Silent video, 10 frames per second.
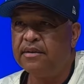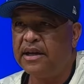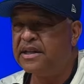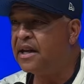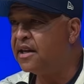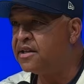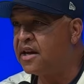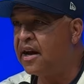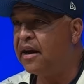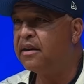he did it
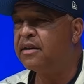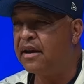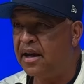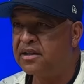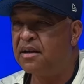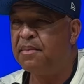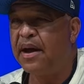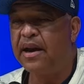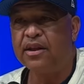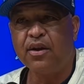tonight. The next at
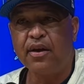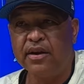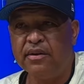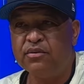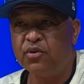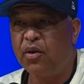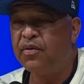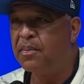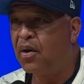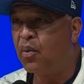bat, I thought he
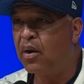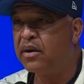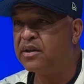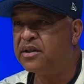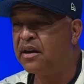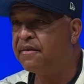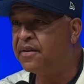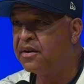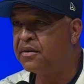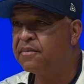drove the ball well to center
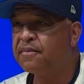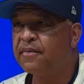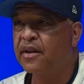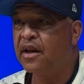field,